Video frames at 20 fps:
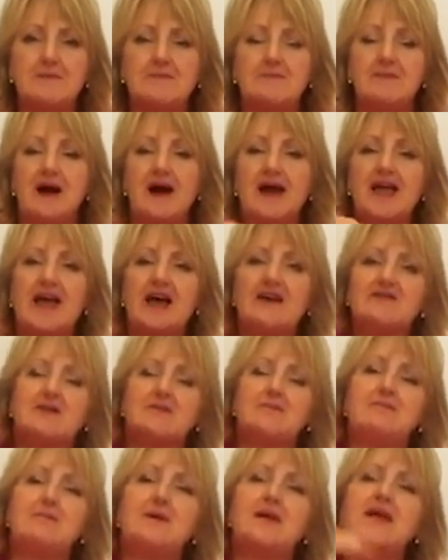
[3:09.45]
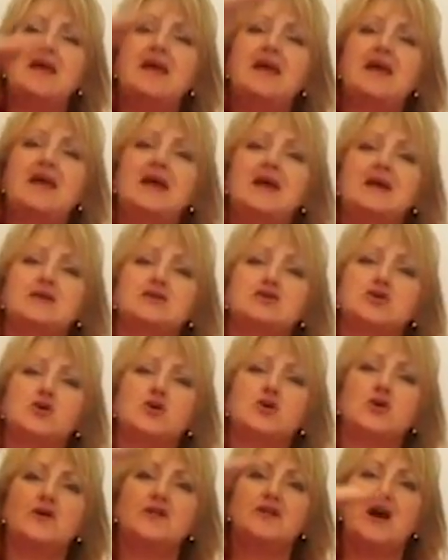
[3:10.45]
And it might have a
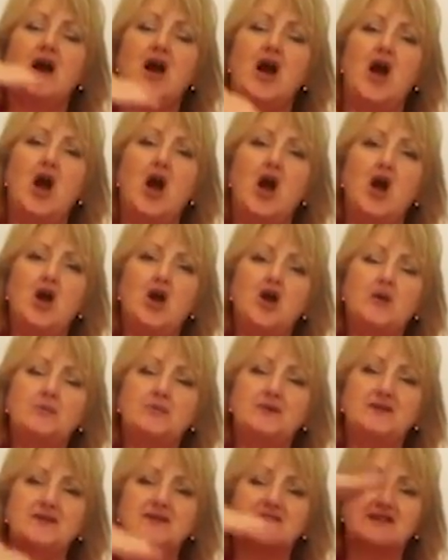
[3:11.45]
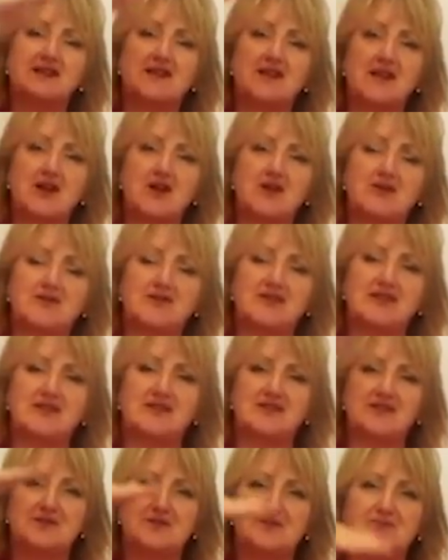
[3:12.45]
big door that opens and
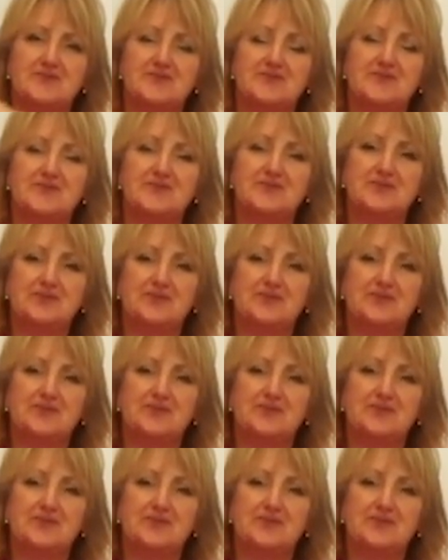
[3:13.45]
closes.